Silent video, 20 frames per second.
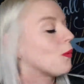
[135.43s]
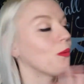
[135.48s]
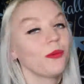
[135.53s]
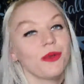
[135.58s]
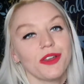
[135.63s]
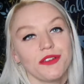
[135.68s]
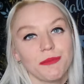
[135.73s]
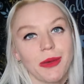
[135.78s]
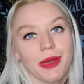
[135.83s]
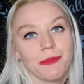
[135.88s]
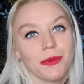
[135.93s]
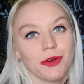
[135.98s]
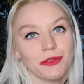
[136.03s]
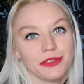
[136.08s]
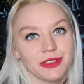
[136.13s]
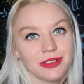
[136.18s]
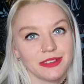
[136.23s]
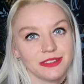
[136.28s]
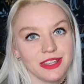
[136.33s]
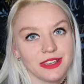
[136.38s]
one of my
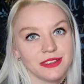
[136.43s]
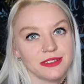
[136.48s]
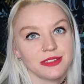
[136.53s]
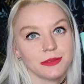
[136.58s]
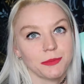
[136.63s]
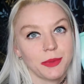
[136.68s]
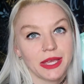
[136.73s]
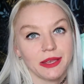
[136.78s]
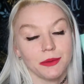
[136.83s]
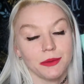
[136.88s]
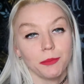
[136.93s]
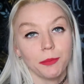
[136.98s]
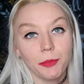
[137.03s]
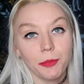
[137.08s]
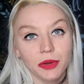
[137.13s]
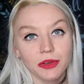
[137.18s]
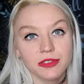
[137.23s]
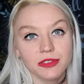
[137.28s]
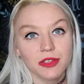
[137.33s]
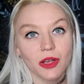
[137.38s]
most anticipated
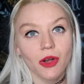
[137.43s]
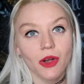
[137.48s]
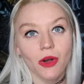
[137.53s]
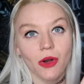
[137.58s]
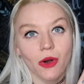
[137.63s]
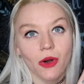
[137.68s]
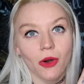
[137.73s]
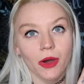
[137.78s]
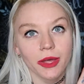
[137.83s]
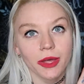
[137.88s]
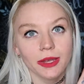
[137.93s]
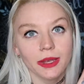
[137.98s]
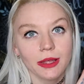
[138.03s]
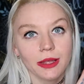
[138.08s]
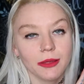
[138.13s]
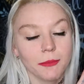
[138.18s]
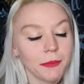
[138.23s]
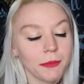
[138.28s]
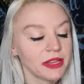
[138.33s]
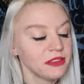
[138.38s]
books
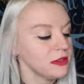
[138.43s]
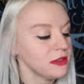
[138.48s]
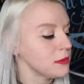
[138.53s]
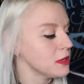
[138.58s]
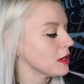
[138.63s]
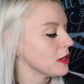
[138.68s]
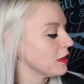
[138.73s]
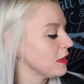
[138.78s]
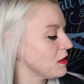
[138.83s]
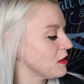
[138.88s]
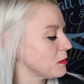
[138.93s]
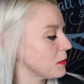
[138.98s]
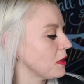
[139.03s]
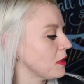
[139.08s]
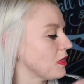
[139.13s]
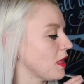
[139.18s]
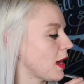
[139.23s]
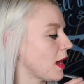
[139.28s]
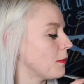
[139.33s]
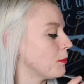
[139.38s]
on my TBR this month.